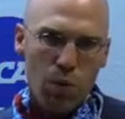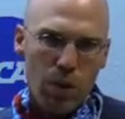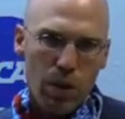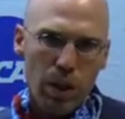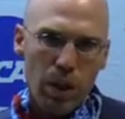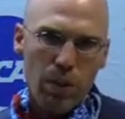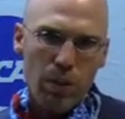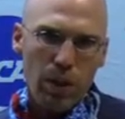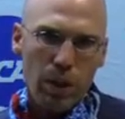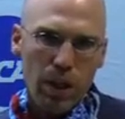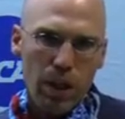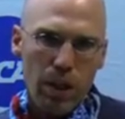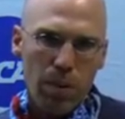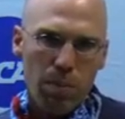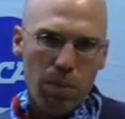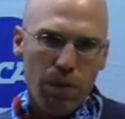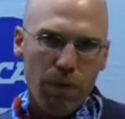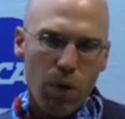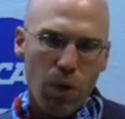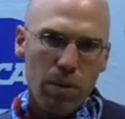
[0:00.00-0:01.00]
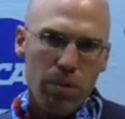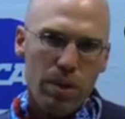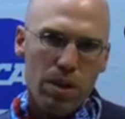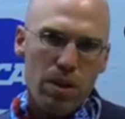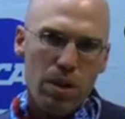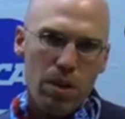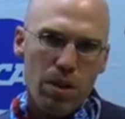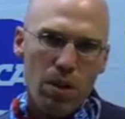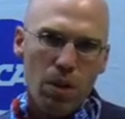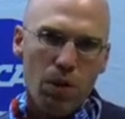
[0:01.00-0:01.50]
really good
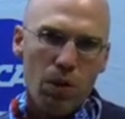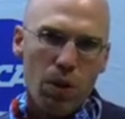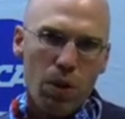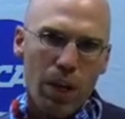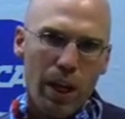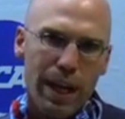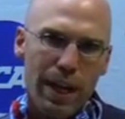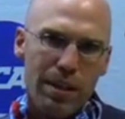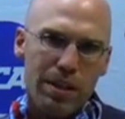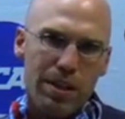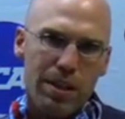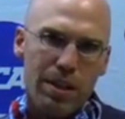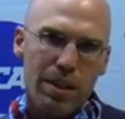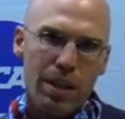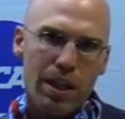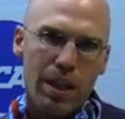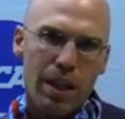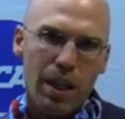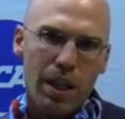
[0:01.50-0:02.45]
performances over the last